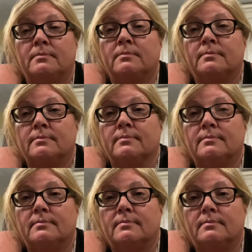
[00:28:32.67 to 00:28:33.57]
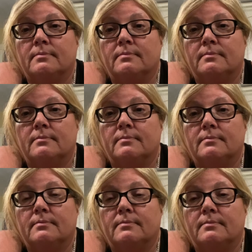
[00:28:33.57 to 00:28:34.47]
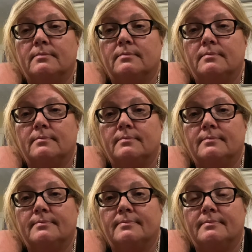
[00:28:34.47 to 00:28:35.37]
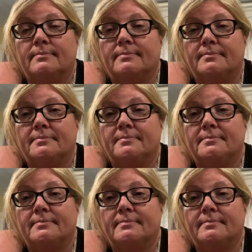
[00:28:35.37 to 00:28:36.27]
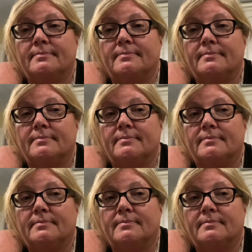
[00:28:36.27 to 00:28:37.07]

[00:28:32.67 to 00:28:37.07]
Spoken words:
(silence)